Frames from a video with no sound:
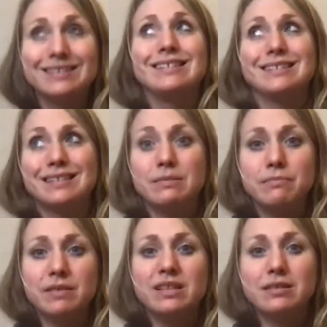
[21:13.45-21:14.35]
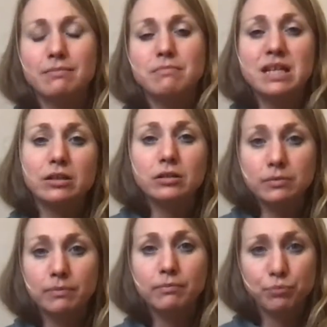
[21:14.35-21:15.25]
It's the
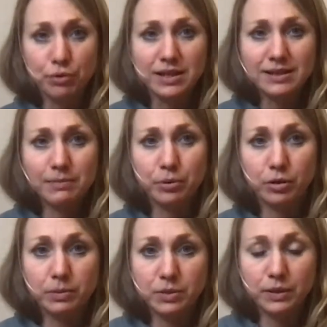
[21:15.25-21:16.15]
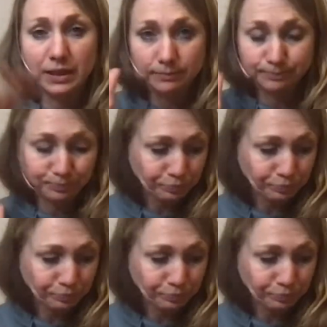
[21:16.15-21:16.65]
middle principle between